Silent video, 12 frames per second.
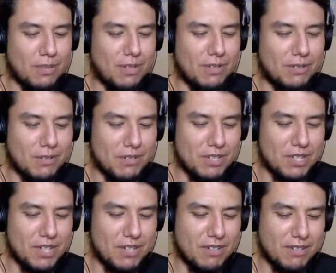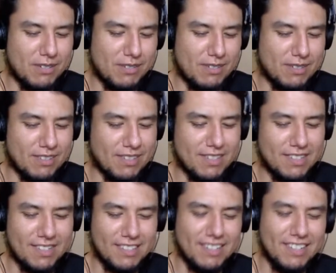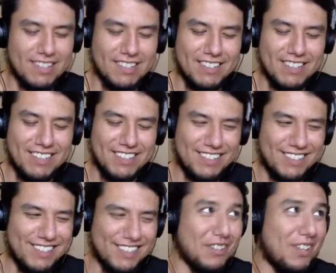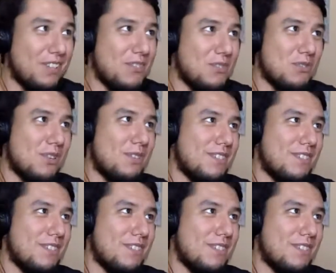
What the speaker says: players are degenerates. No, that's true. I've